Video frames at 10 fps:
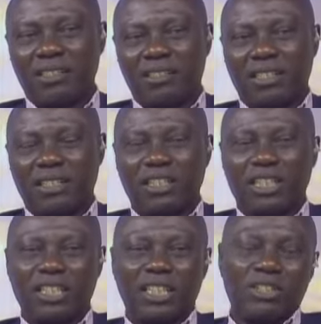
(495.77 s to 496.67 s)
And
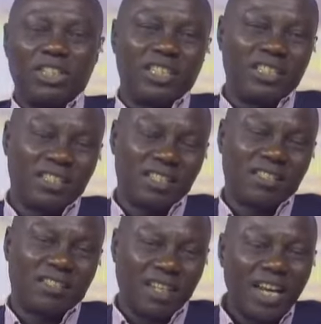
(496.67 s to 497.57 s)
it
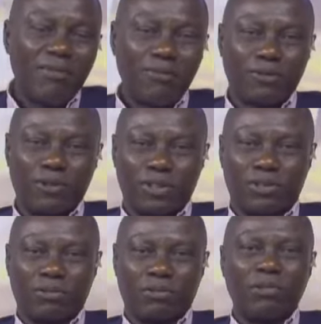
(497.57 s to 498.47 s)
is time for
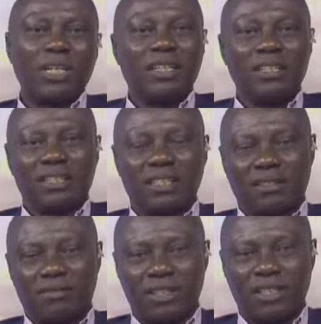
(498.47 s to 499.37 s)
us to look at this
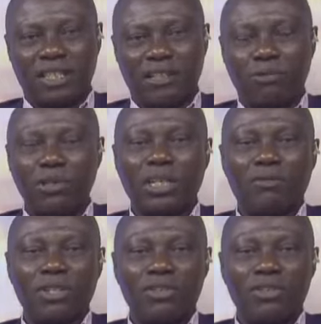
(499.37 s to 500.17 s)
thing critically. What